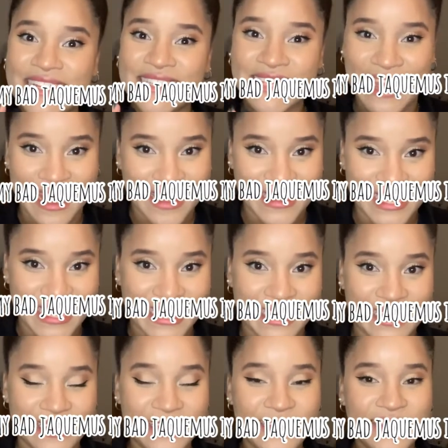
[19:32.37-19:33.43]

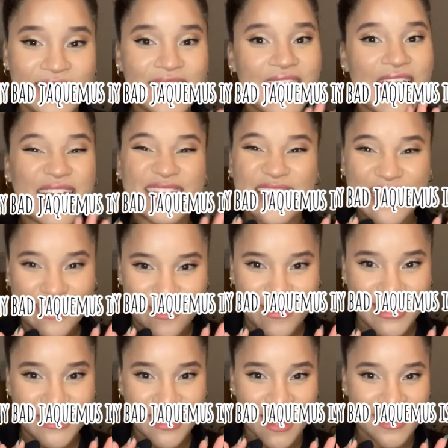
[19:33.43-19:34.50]
Italian. I think they're
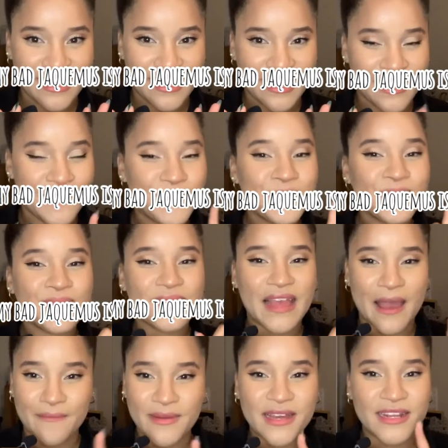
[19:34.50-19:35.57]
Italian.
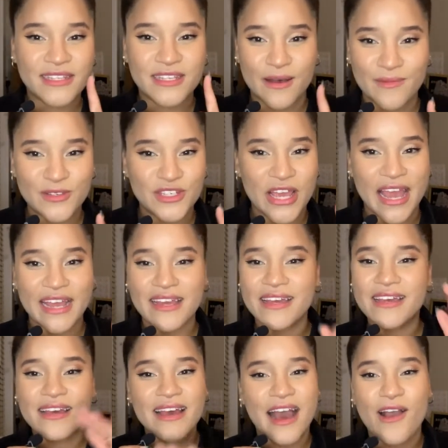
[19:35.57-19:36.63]
I'm gonna double check.
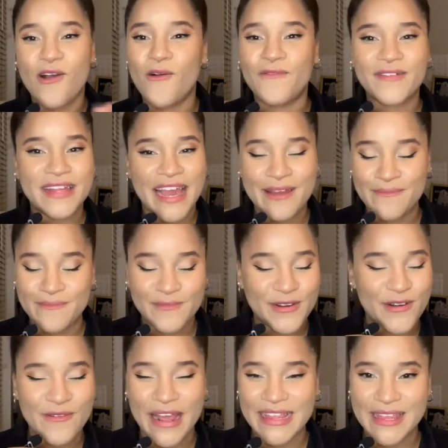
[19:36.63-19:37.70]
Hopefully I'm
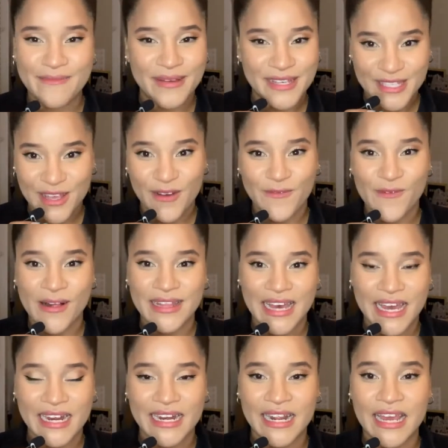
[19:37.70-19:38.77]
correcting myself while
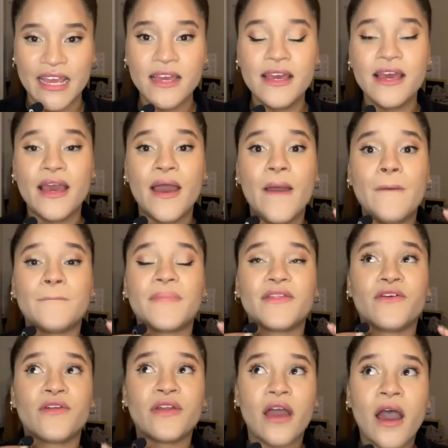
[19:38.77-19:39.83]
editing. But
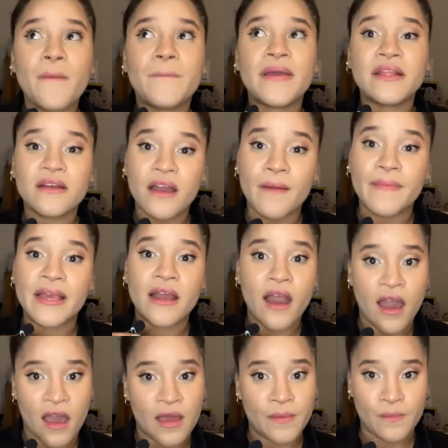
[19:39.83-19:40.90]
they're an up and coming
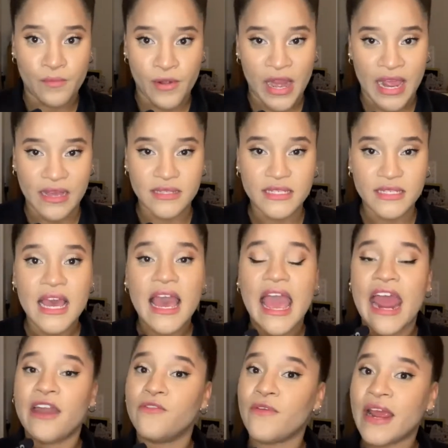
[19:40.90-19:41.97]
hot brand.
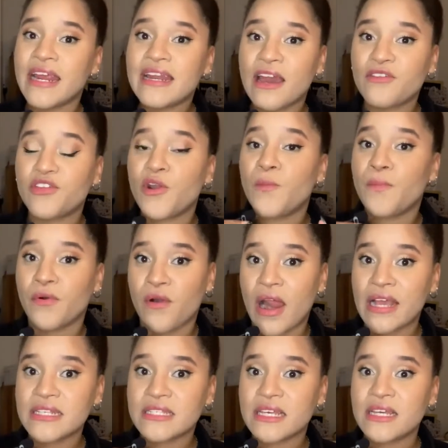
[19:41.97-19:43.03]
And right now their
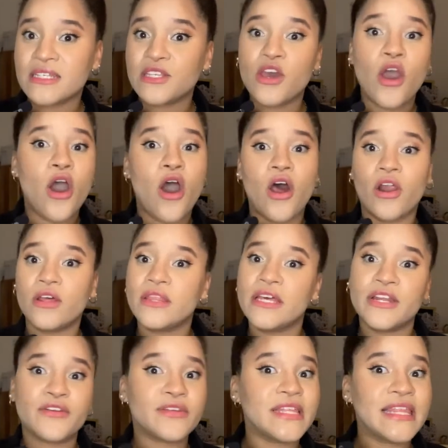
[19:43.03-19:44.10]
prices are
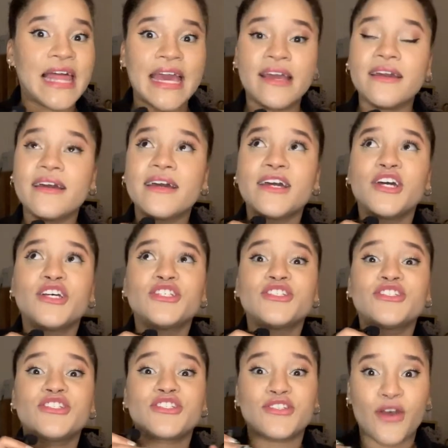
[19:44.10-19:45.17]
literally like
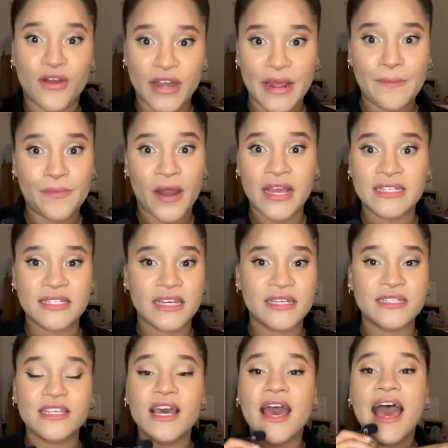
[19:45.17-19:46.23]
starting
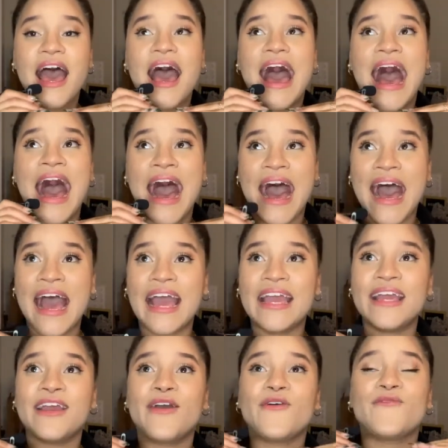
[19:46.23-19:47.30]
prices.
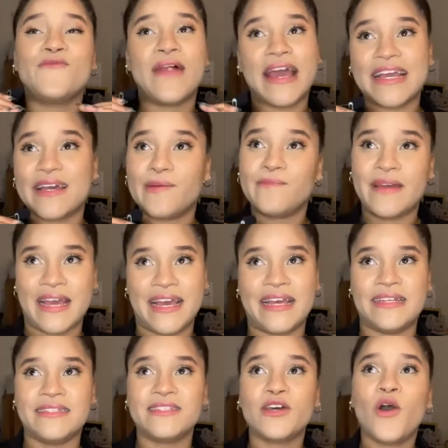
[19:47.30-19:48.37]
I
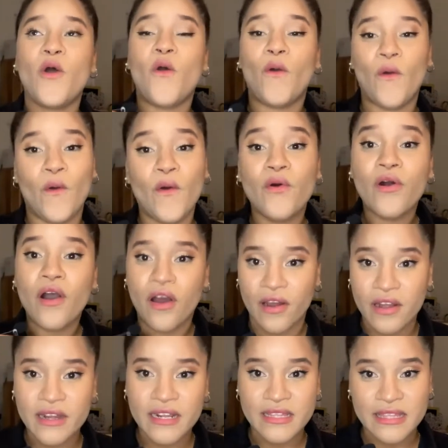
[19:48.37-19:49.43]
recommend
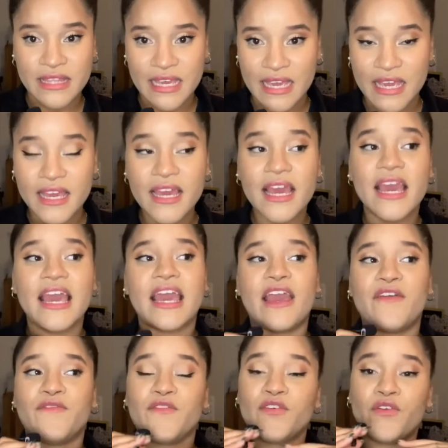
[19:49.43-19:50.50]
wholeheartedly,
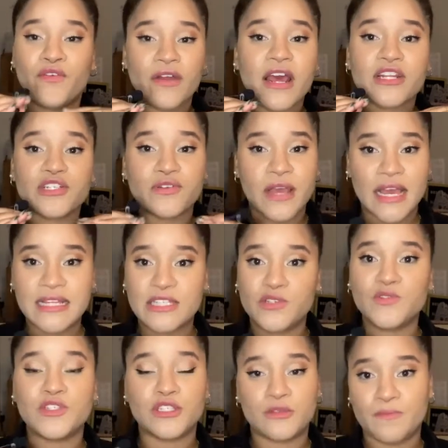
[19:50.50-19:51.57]
if you're not trying to
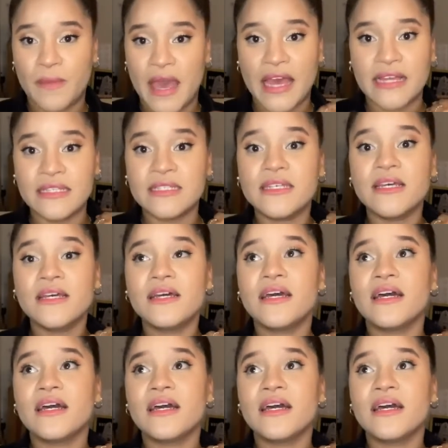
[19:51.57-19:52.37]
spend